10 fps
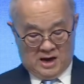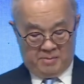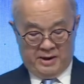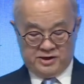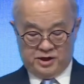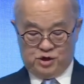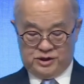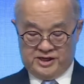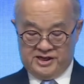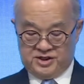Our message
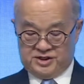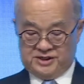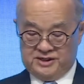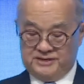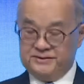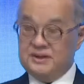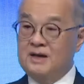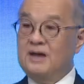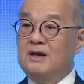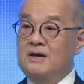is this:
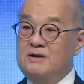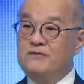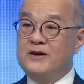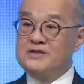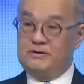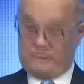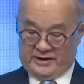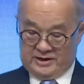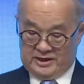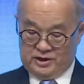effective
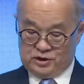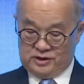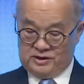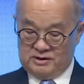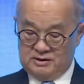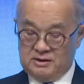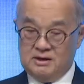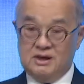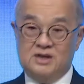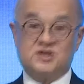regulation
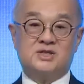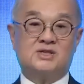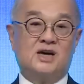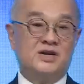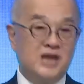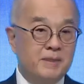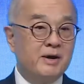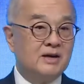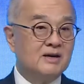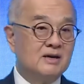is
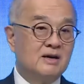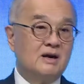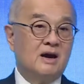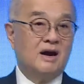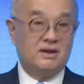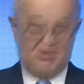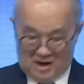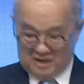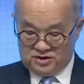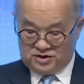dynamic and
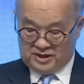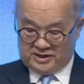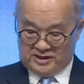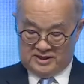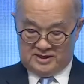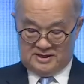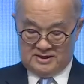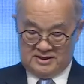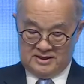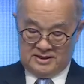not static.
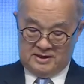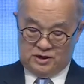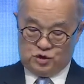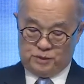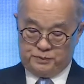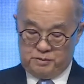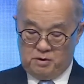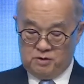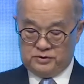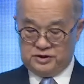It should
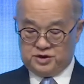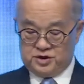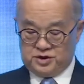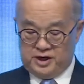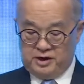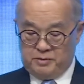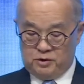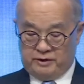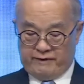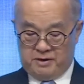promote the
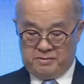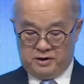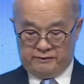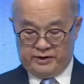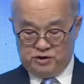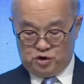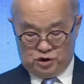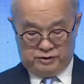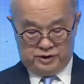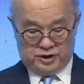sustainable development of the
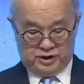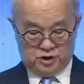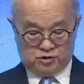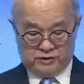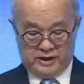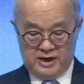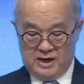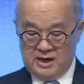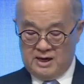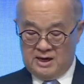insurance industry